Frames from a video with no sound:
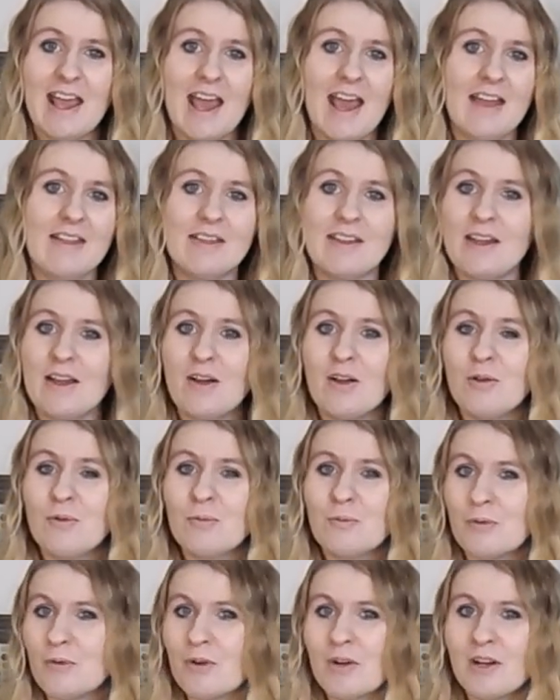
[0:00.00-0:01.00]
and they are
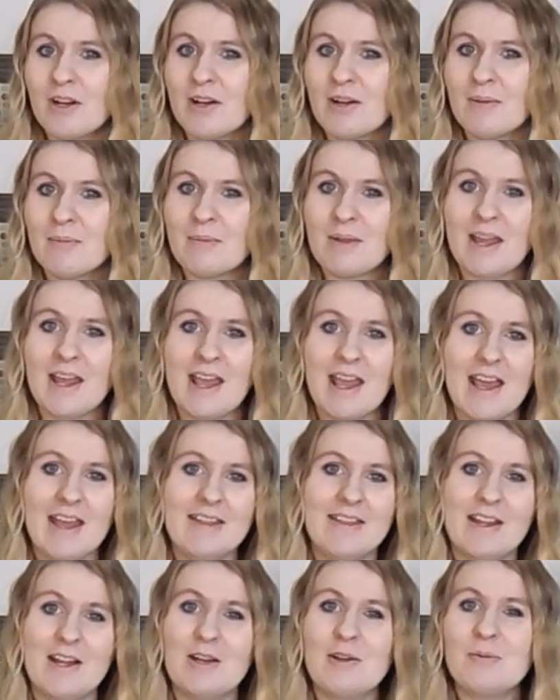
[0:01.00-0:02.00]
warm
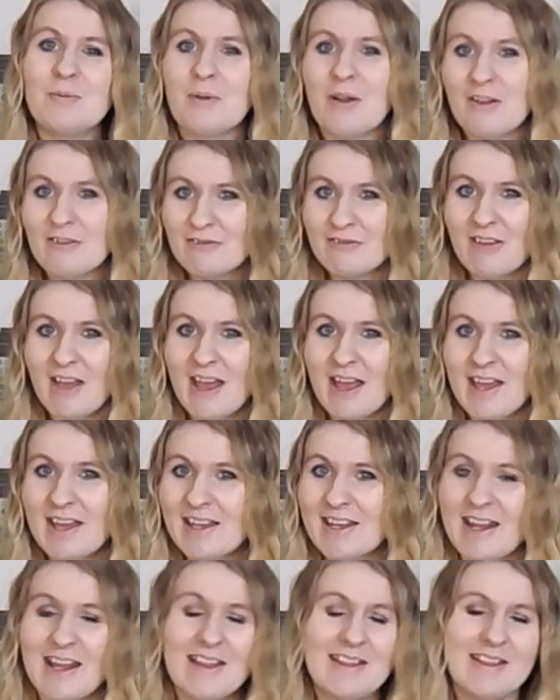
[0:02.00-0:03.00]
and they are well
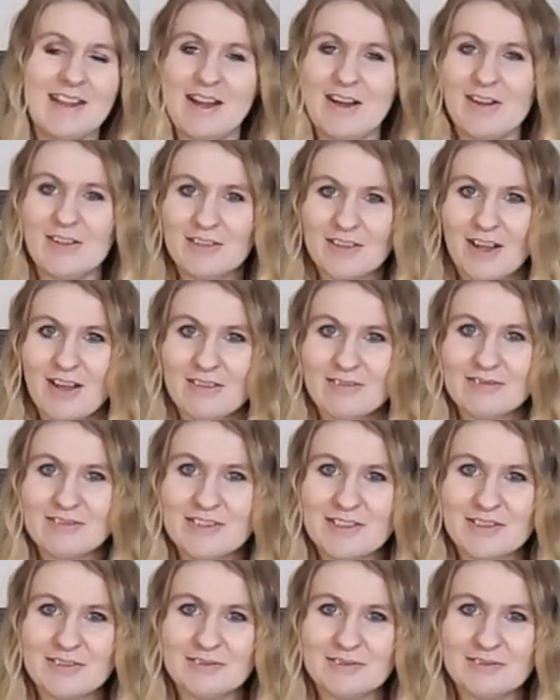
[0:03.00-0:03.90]
fed and they are loved.